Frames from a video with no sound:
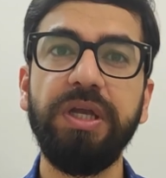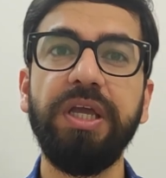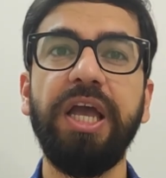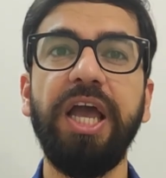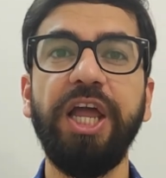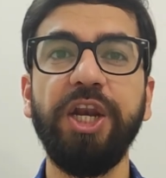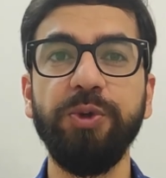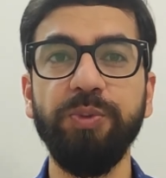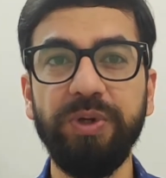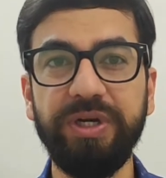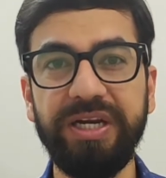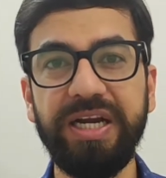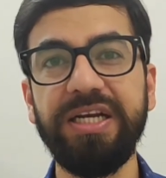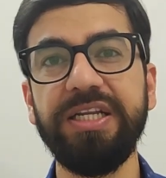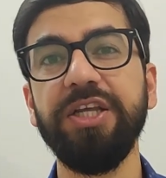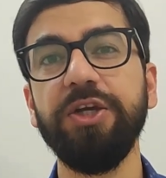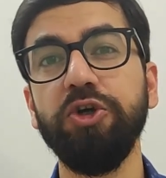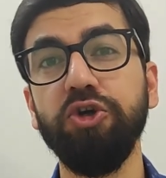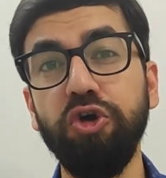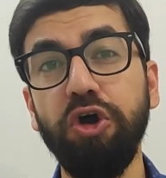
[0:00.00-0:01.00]
and you would get
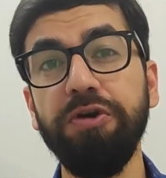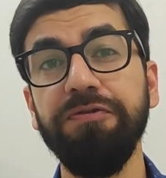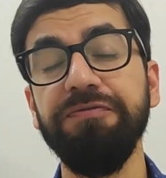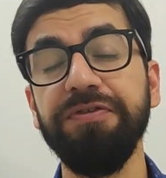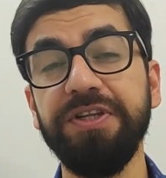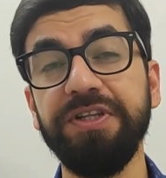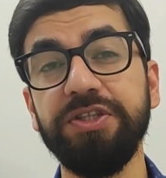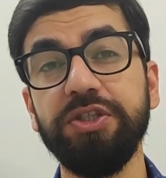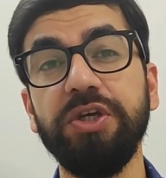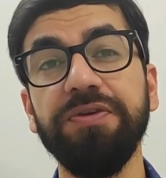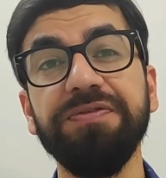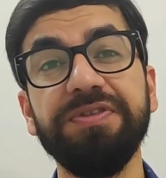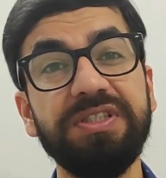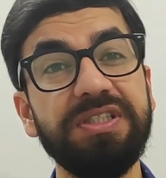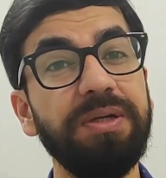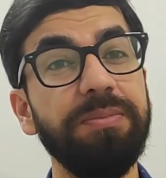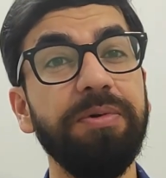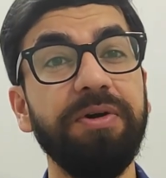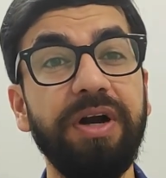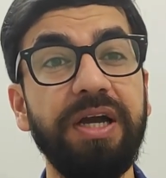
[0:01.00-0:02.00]
the confidence of
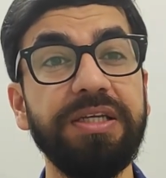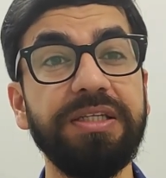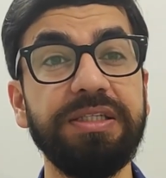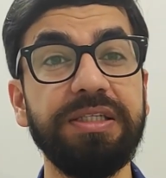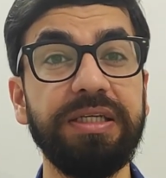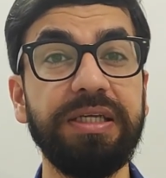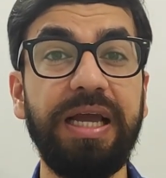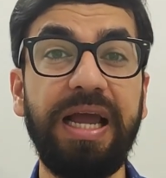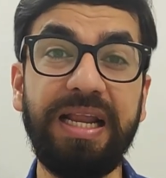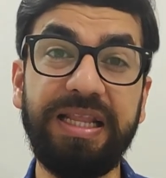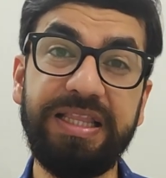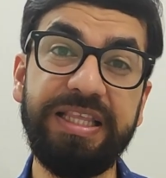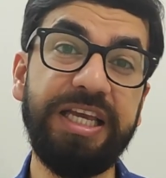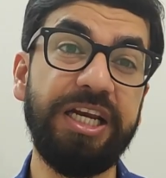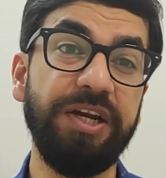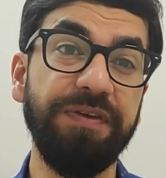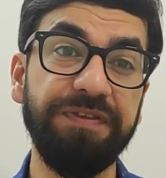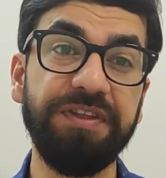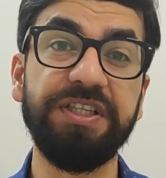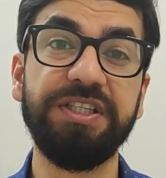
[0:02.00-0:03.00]
summarizing at the end
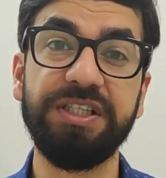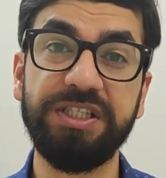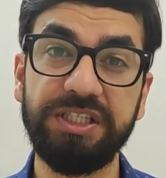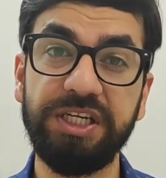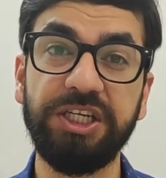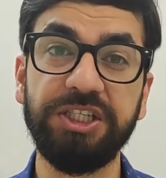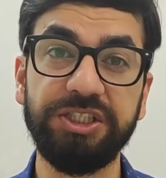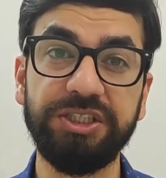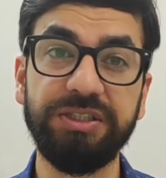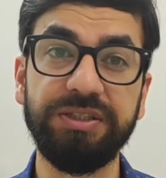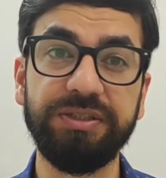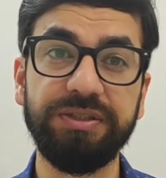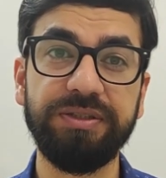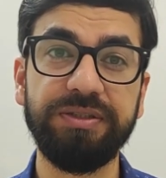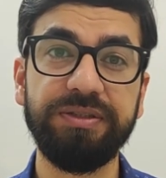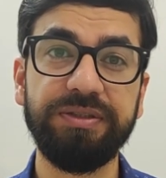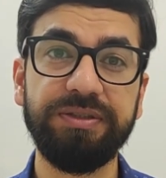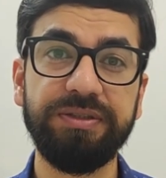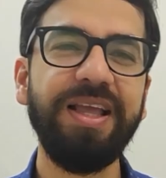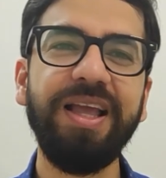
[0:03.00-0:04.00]
of the discussion.
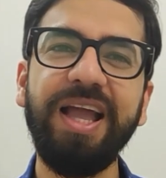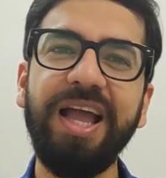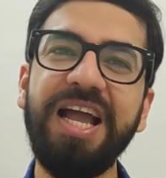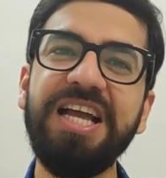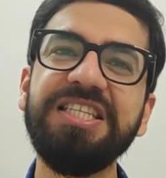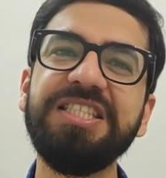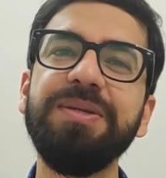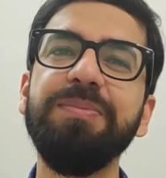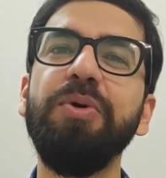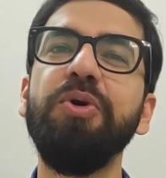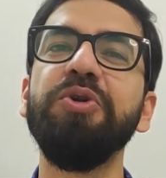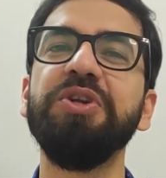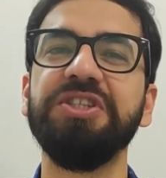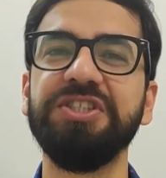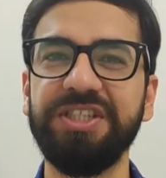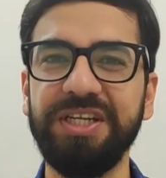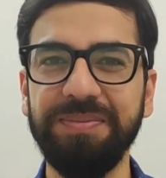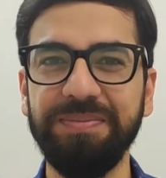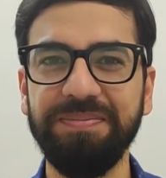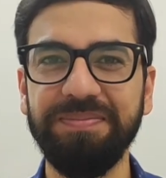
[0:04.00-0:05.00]
Here's the bonus
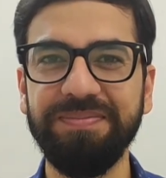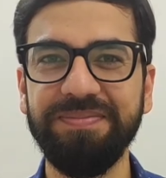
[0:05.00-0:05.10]
tip.